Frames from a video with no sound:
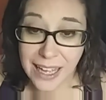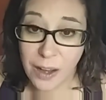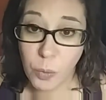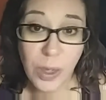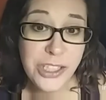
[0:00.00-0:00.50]

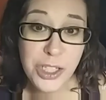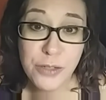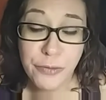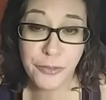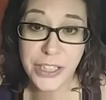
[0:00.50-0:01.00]
Once
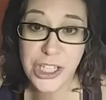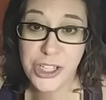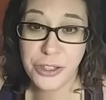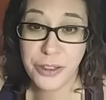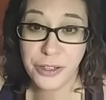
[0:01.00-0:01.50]
you've finished
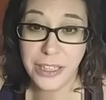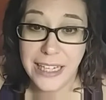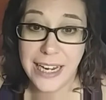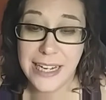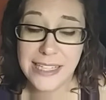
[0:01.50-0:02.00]
your 30
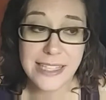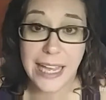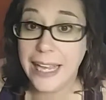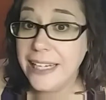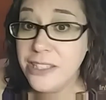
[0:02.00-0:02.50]
days,
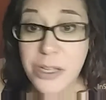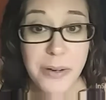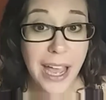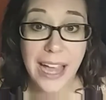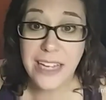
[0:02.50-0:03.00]
and it's
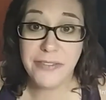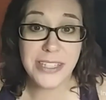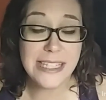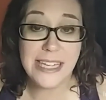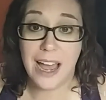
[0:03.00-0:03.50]
okay if
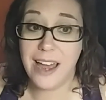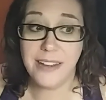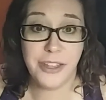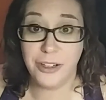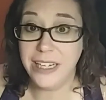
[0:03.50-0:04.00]
it's not
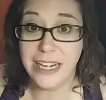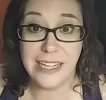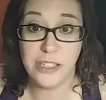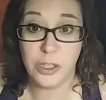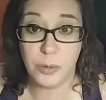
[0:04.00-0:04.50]
30
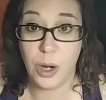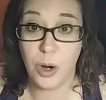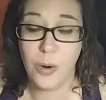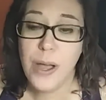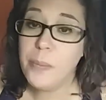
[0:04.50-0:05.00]
days in a
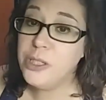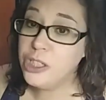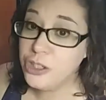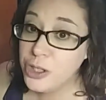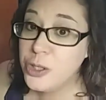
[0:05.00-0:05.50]
row, but
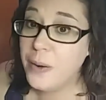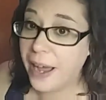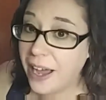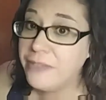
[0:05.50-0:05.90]
you do have